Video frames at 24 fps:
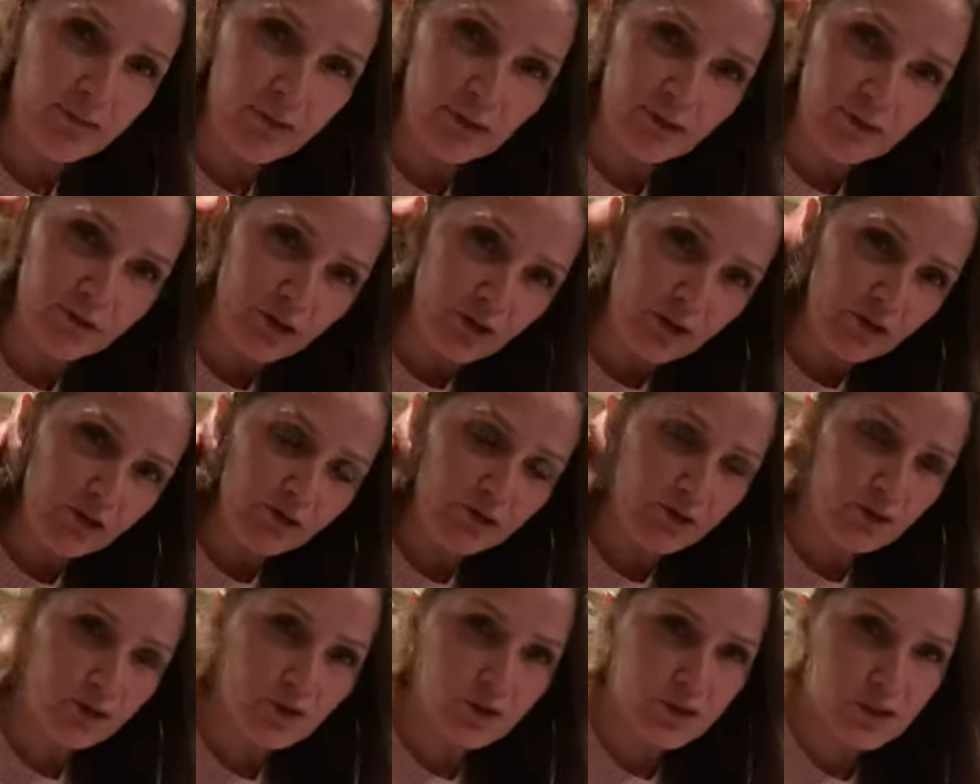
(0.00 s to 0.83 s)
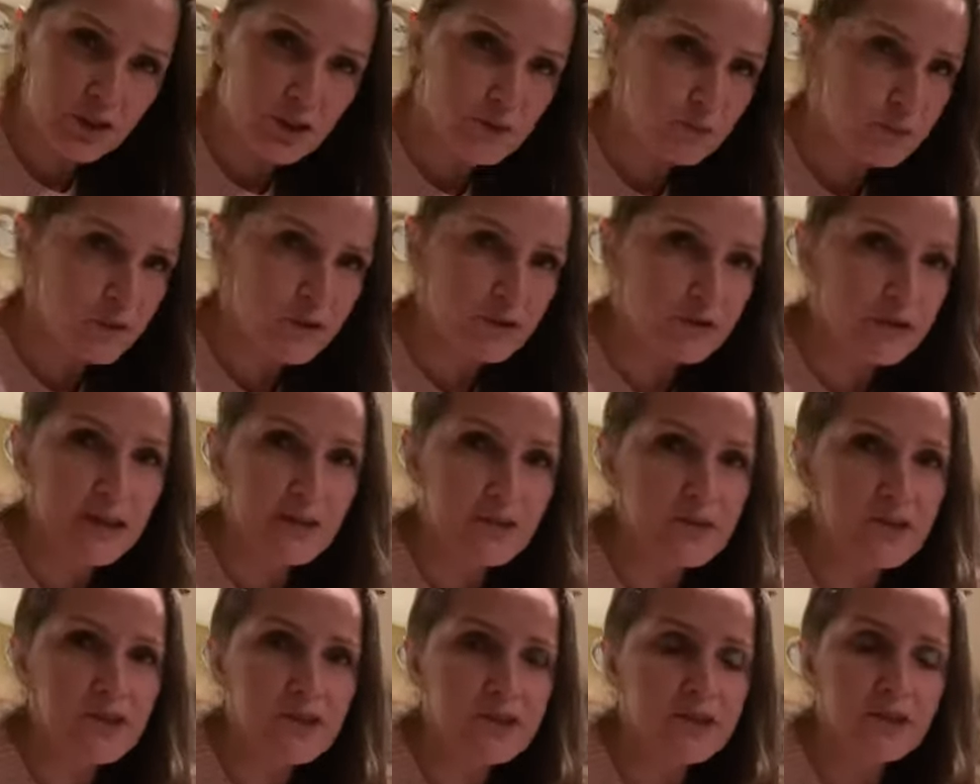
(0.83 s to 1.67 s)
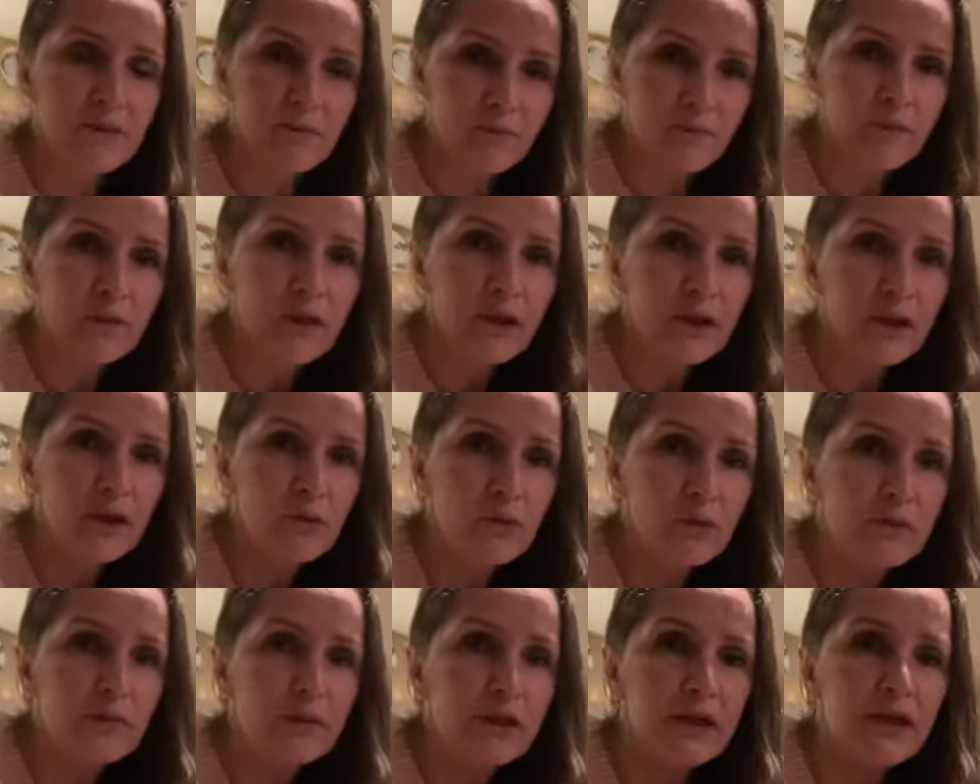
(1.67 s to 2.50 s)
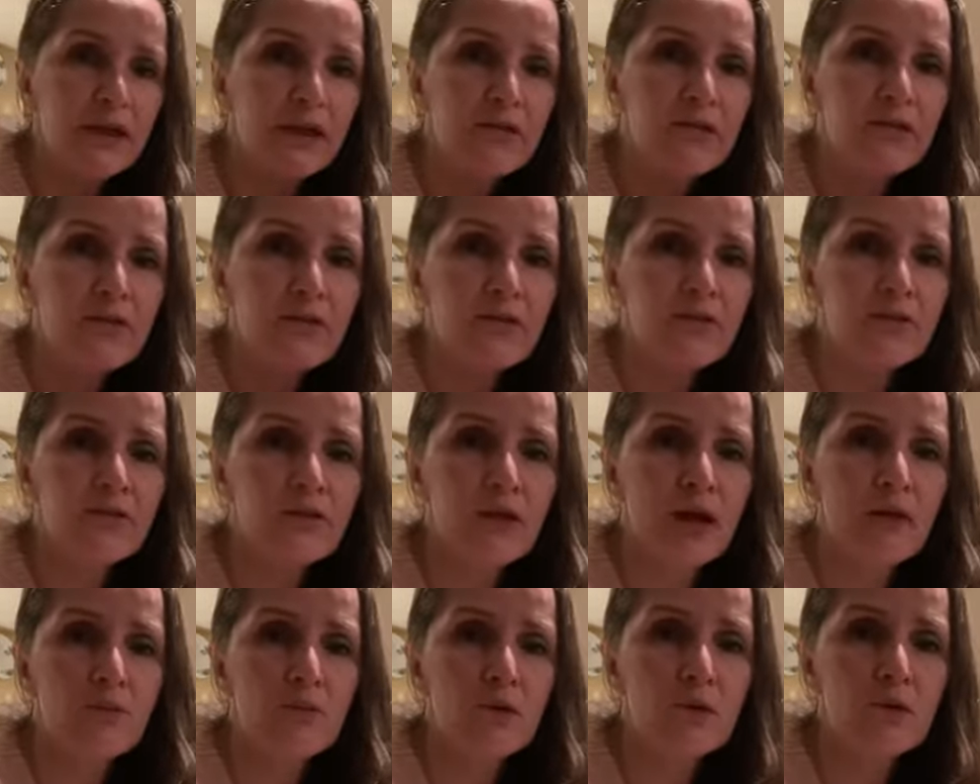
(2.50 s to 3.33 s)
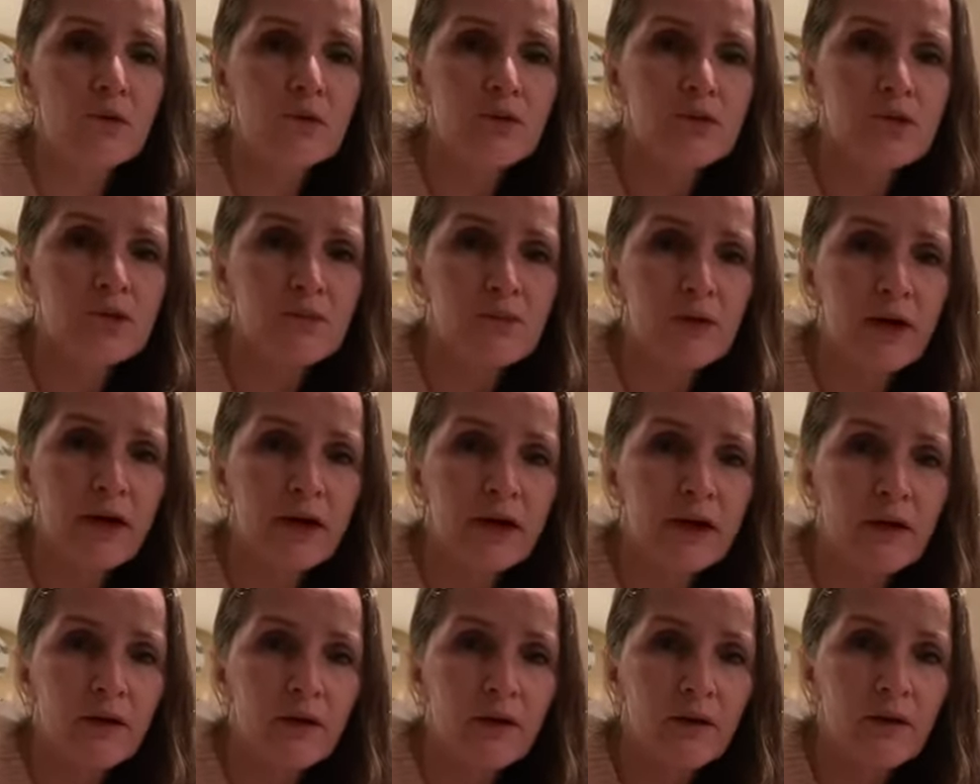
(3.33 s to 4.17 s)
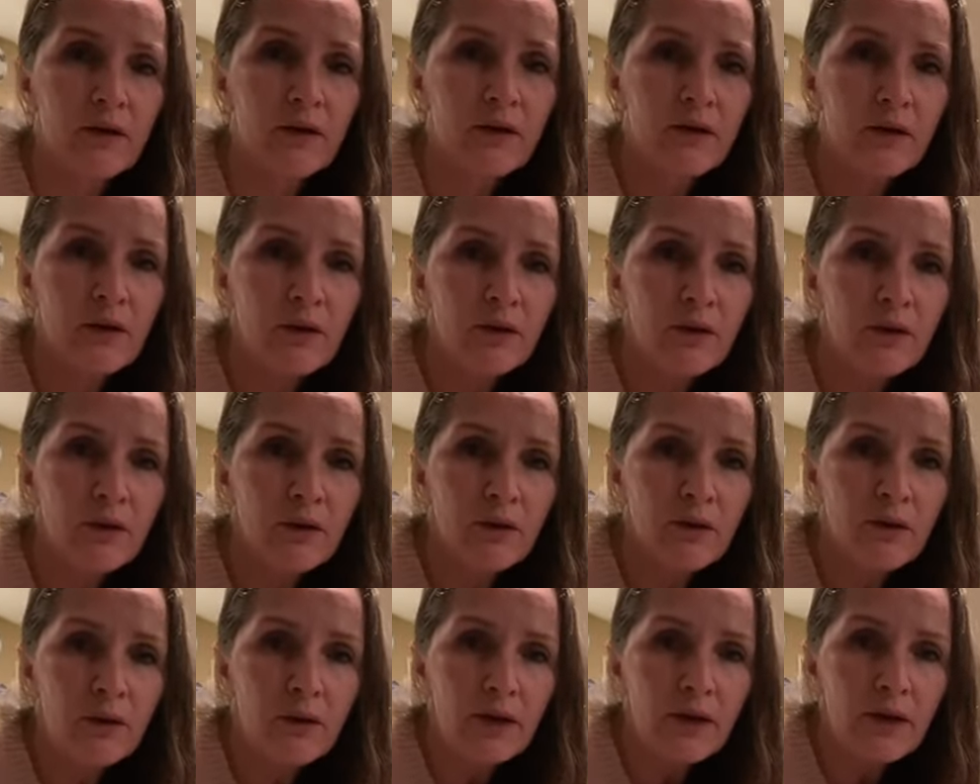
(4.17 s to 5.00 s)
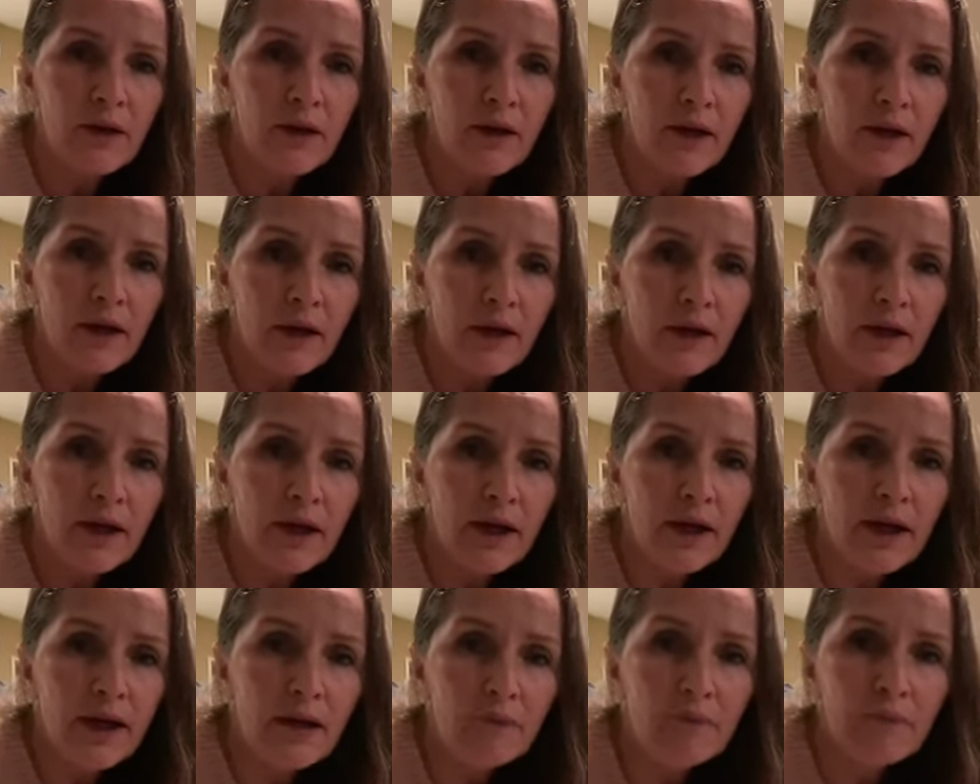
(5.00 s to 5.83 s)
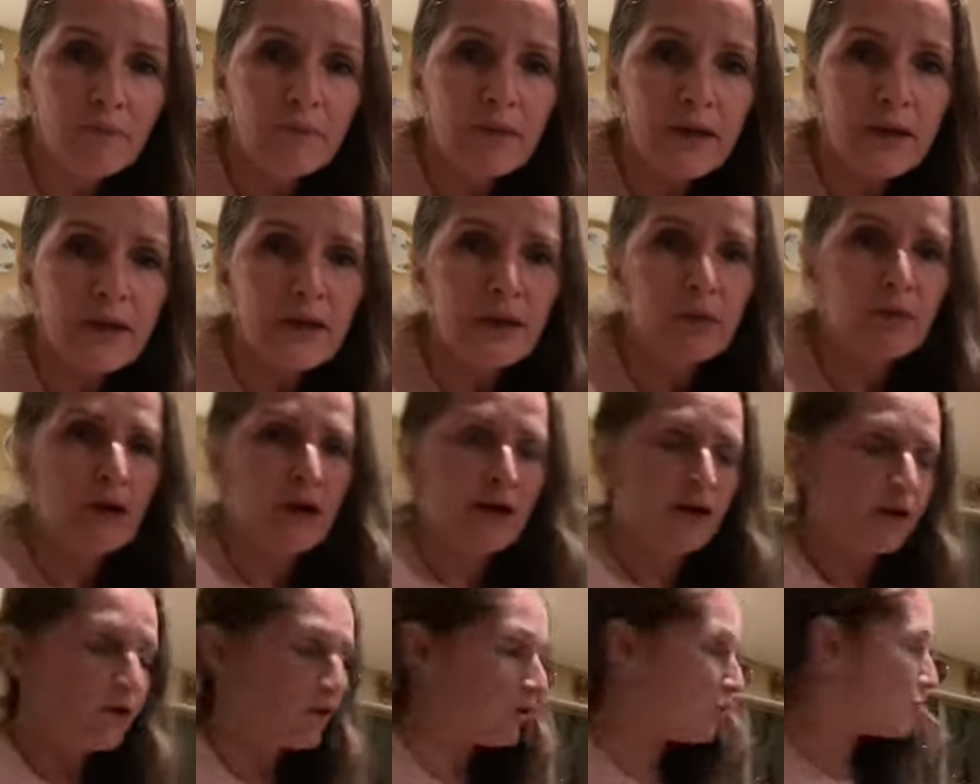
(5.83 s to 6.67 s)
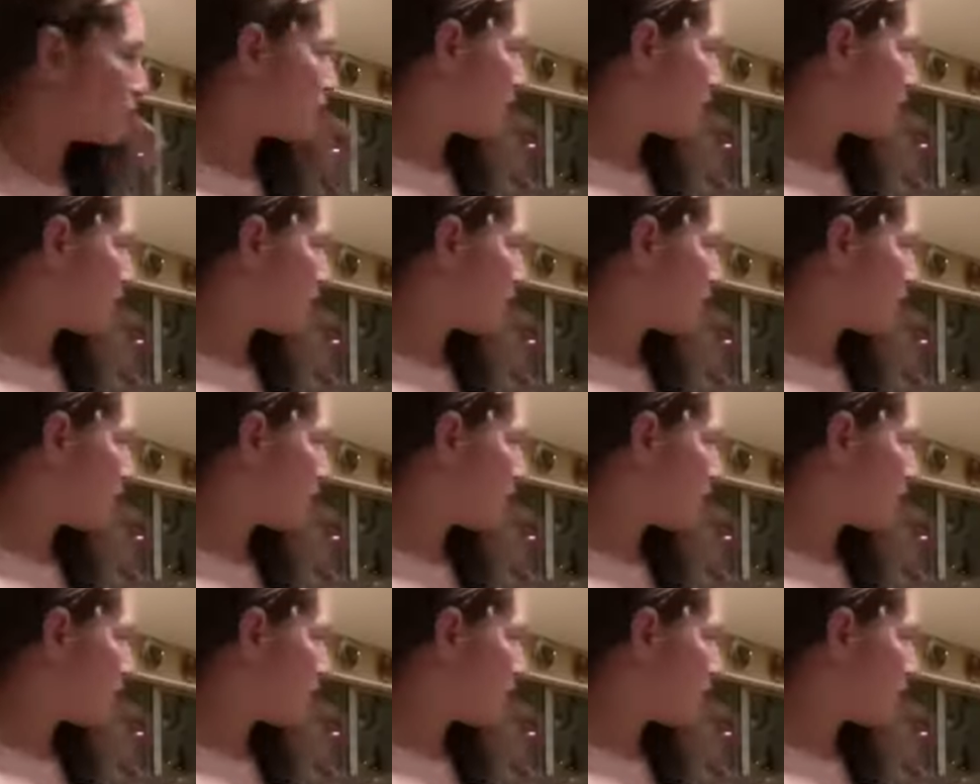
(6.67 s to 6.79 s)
But for your first experience, you want to be here in the summer or the spring. Anyway, I'll